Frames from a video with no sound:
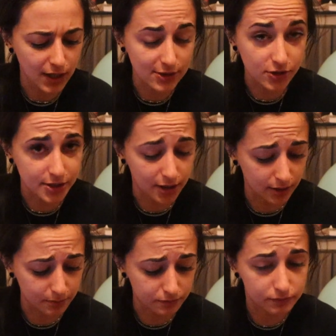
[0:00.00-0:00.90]
As you can tell,
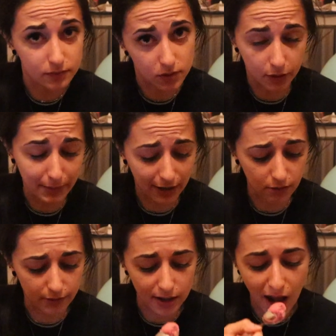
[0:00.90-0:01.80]
I'm going back
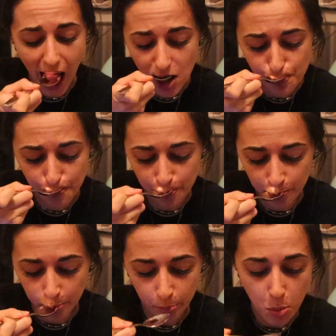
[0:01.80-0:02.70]
already.
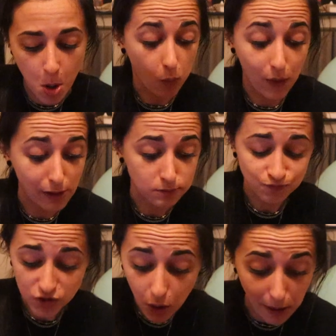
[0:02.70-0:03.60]
Wow.
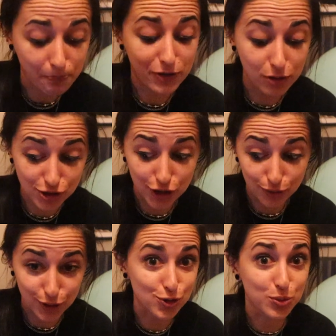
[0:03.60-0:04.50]
Okay, now it's getting
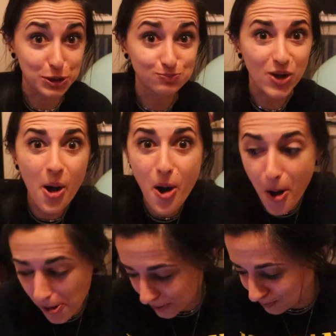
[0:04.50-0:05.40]
really sweet. All